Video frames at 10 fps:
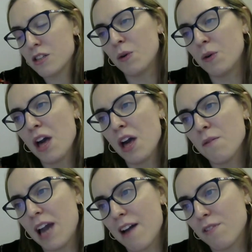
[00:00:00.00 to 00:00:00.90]
So
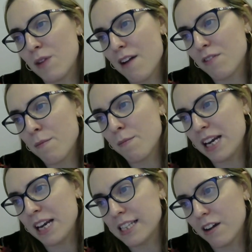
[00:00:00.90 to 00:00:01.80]
we have
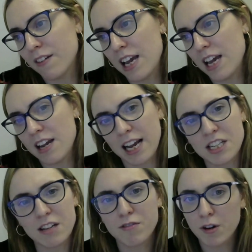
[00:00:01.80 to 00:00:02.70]
companies like Carillion,
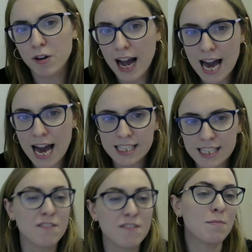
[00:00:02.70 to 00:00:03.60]
like
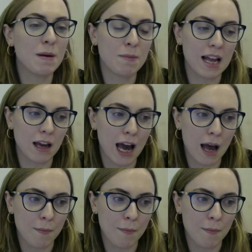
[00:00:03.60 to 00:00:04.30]
G4S, and even people like